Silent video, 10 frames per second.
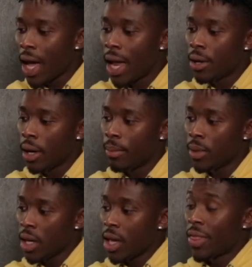And
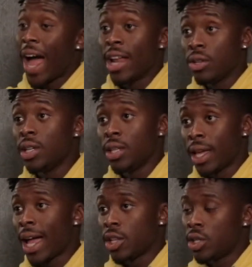annually
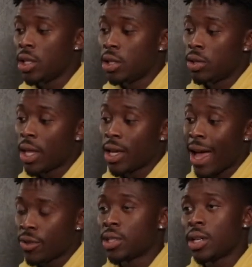they
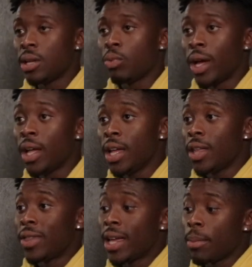have a scheme where
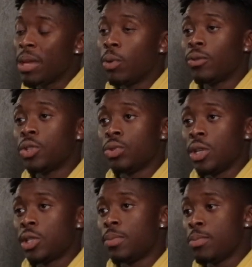they get people off the
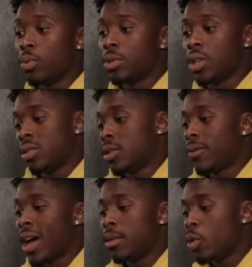streets to be to
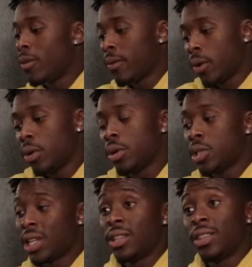find more of a
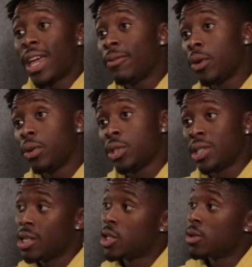focus, and their
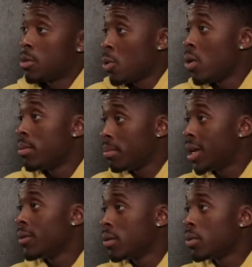focus is sport,
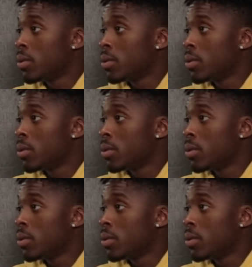playing football.